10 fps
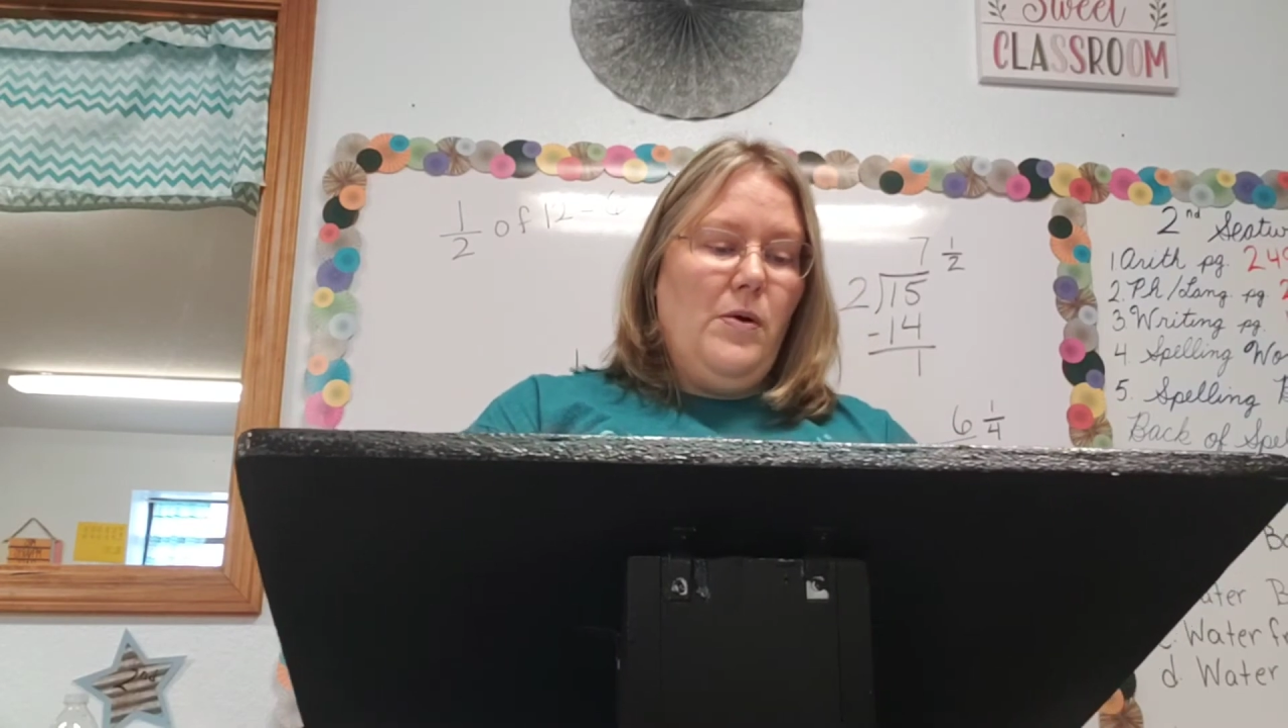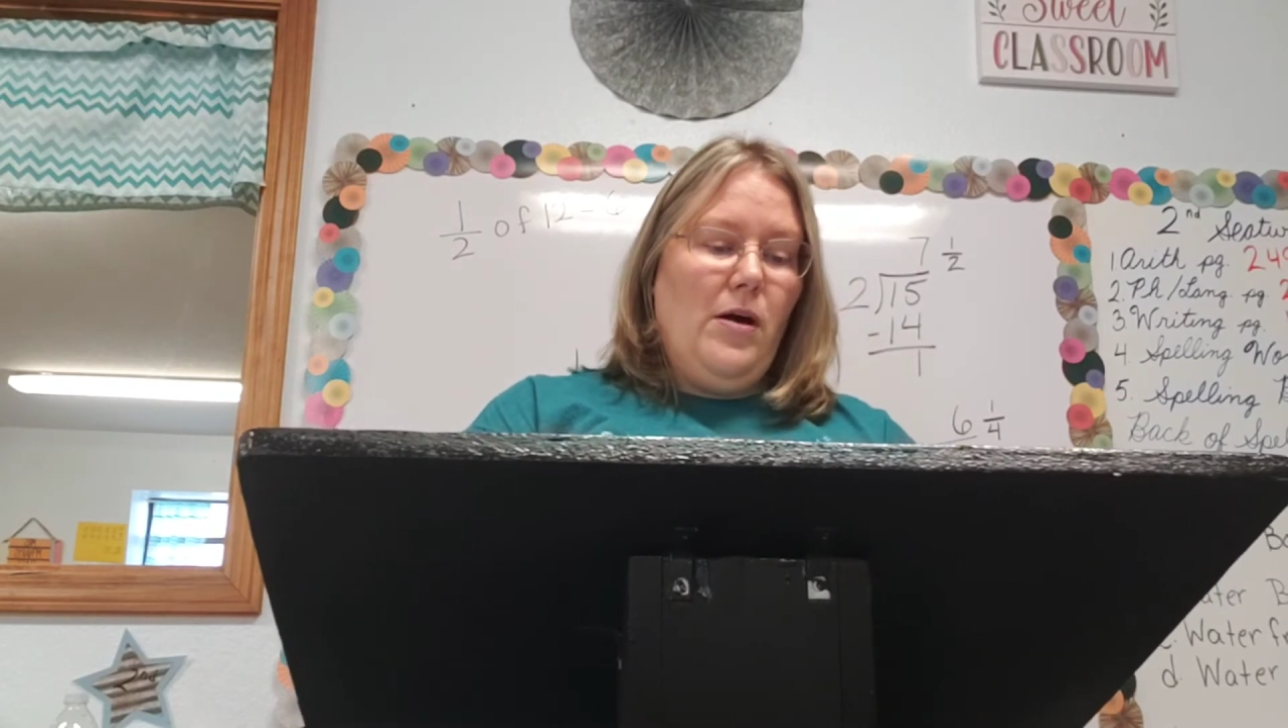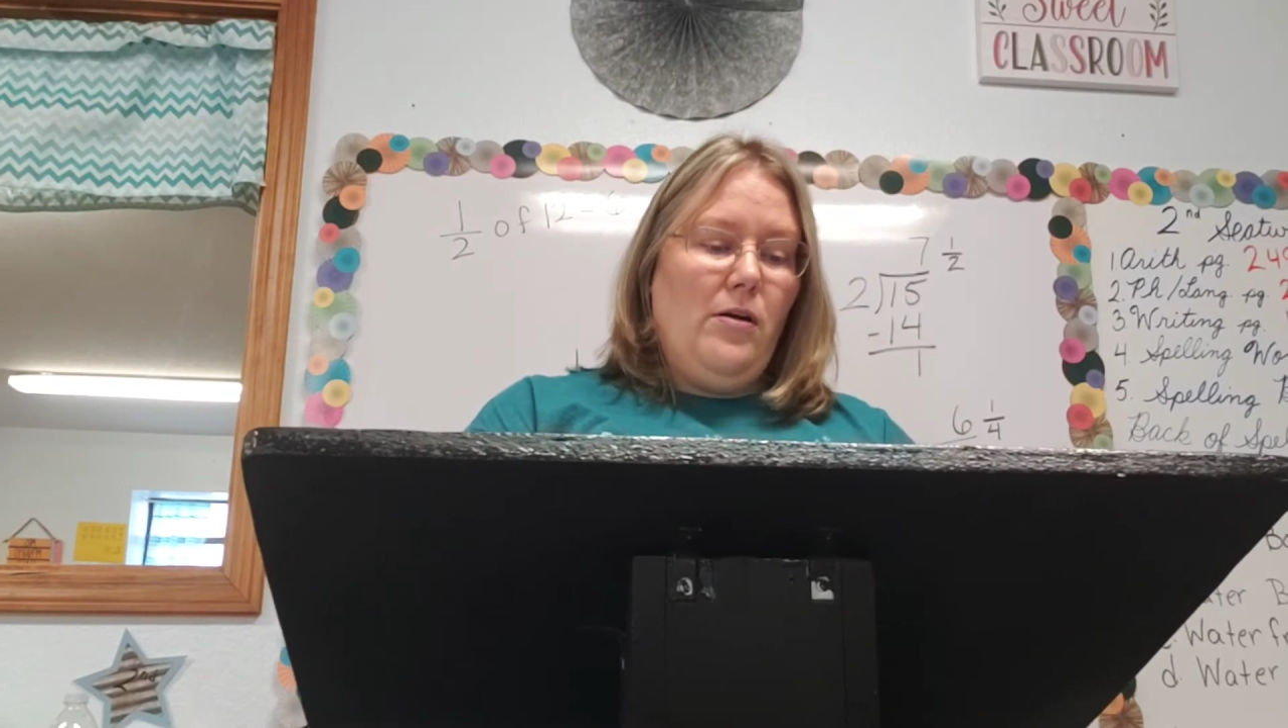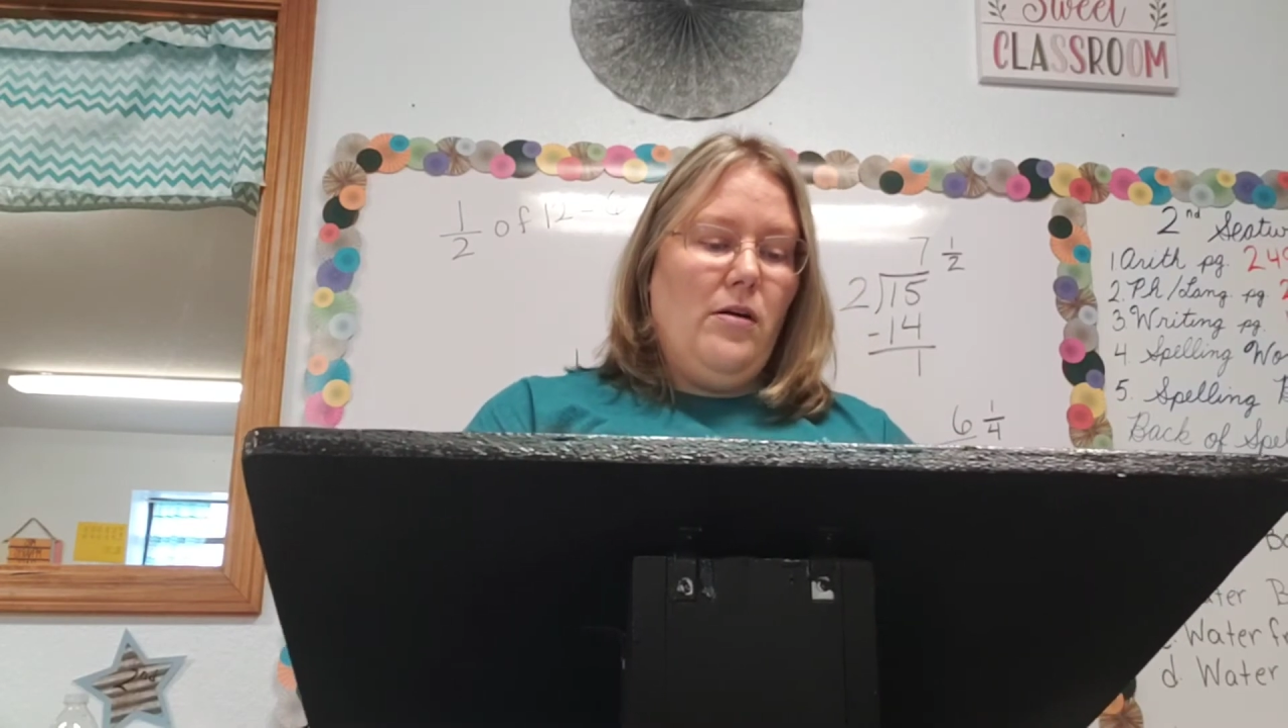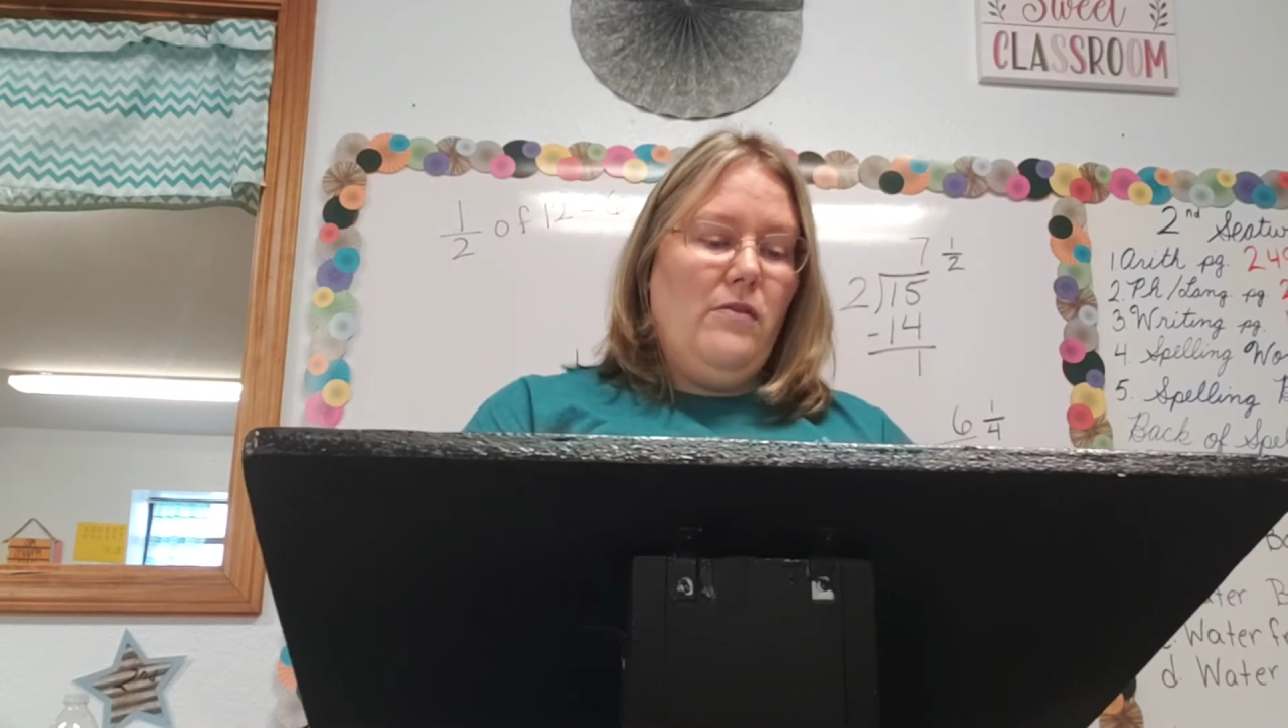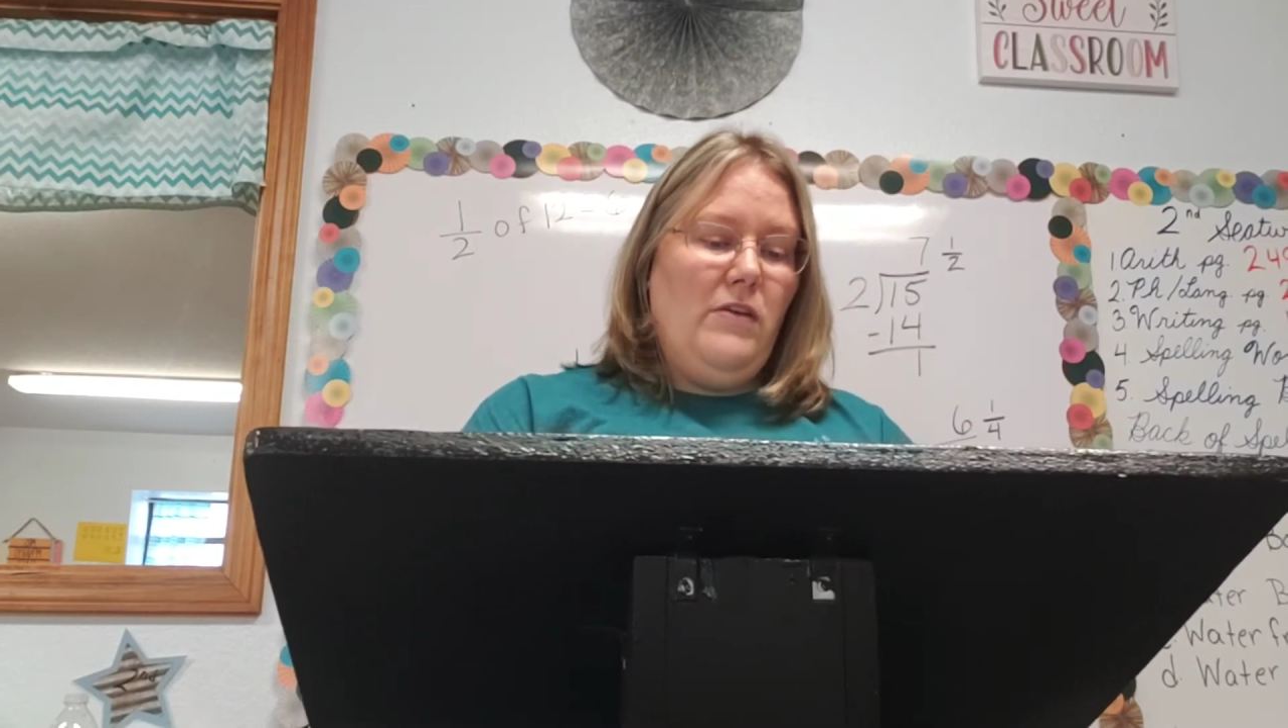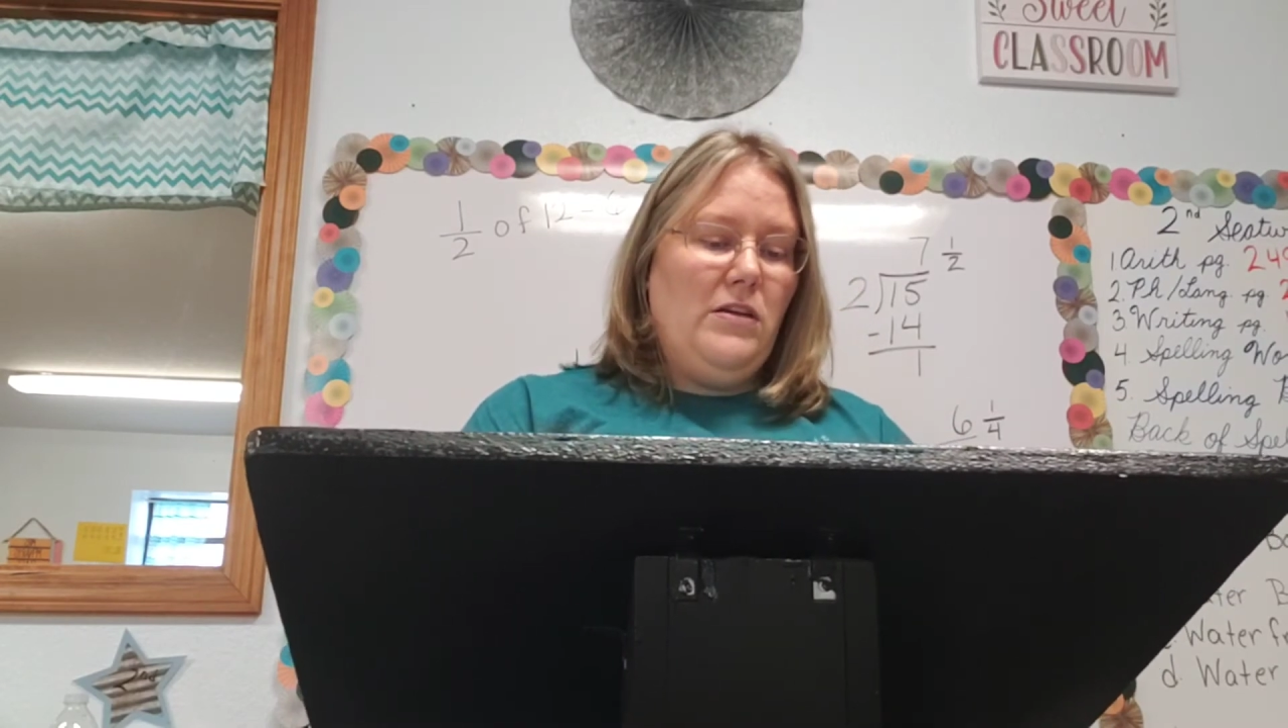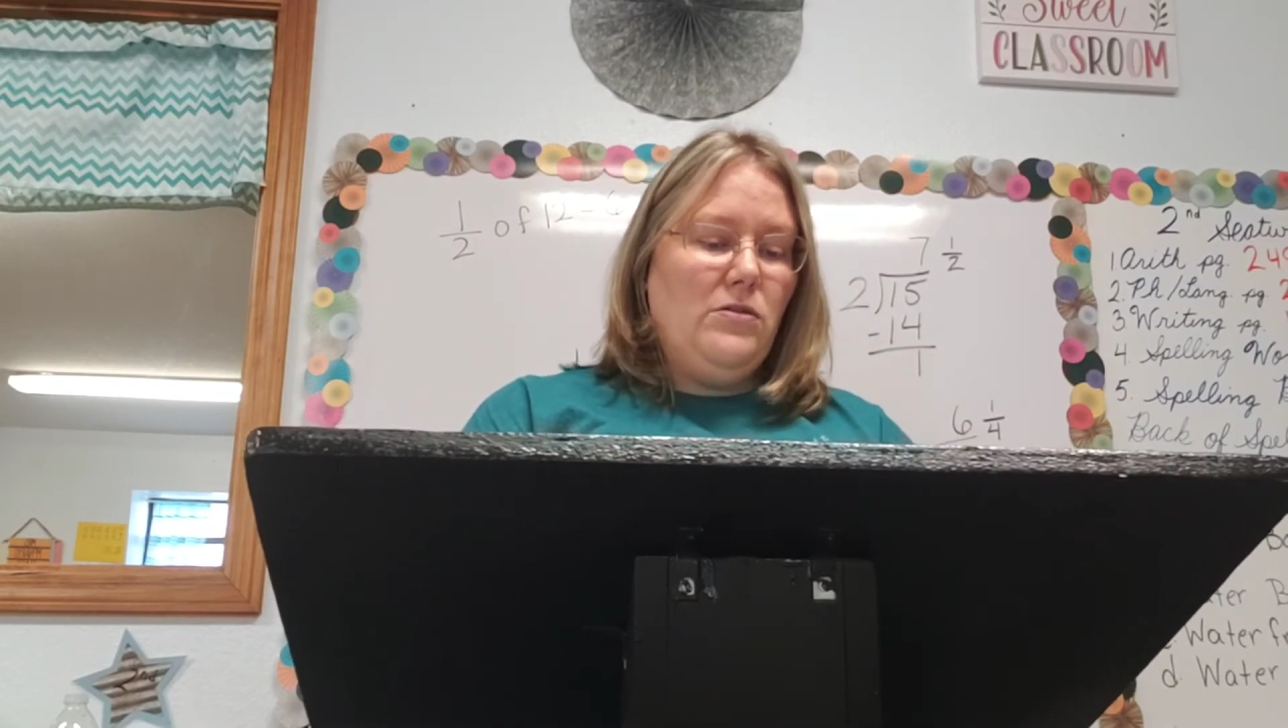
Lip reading: part of each